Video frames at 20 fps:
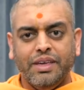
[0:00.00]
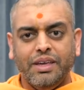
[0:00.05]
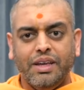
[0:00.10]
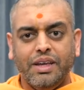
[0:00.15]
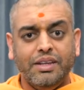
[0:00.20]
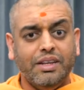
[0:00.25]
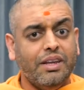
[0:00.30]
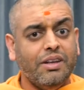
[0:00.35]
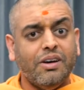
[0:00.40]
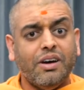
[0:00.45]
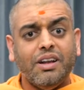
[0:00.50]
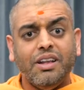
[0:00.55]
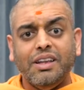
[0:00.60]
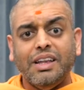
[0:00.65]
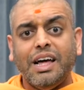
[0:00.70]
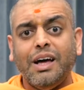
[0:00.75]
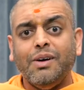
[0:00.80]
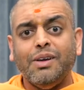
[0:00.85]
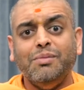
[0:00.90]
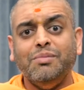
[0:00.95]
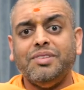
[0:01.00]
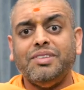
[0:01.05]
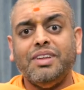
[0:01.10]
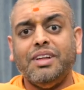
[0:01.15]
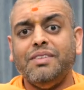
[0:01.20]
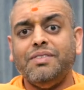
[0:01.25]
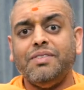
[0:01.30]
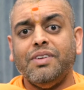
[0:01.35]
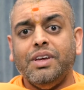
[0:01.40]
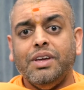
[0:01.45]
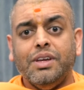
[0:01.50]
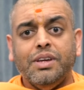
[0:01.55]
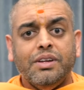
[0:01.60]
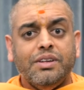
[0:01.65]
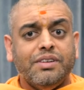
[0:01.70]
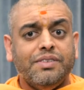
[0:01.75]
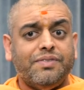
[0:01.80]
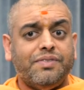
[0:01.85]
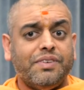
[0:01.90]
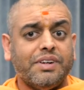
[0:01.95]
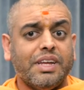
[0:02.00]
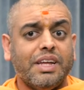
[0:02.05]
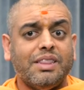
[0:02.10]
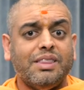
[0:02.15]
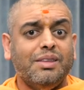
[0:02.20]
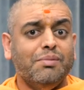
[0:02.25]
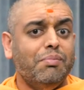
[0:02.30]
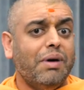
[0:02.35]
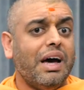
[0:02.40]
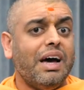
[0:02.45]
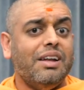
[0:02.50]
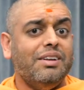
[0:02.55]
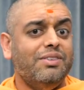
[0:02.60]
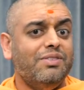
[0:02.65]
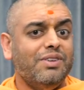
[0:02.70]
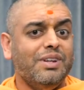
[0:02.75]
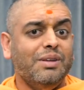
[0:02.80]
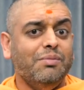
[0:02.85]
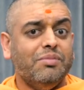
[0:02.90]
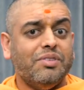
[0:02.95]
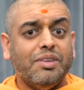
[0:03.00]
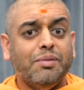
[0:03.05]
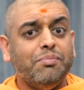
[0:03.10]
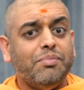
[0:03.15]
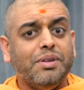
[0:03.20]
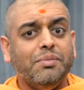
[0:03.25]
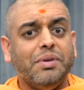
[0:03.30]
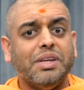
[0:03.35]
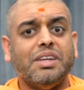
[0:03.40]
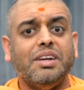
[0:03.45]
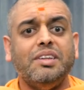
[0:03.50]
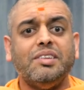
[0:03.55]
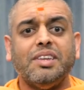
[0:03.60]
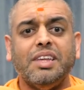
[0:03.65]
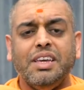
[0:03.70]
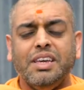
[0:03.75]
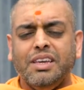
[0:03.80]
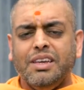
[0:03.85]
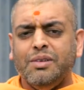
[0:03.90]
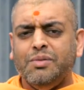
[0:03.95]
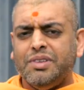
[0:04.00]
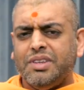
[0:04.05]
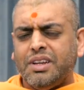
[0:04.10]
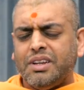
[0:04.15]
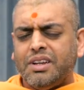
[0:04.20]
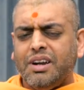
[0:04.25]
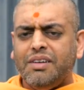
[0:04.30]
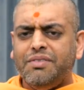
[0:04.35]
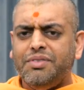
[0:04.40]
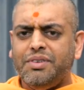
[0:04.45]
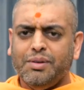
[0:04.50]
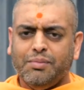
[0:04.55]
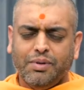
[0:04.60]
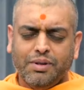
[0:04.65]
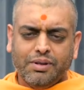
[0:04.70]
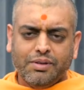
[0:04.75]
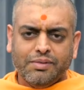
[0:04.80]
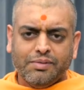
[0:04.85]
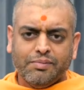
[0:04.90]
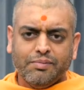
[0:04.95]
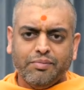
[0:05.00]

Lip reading: He did not allow himself to forget the bad dream simply because it was uncomfortable.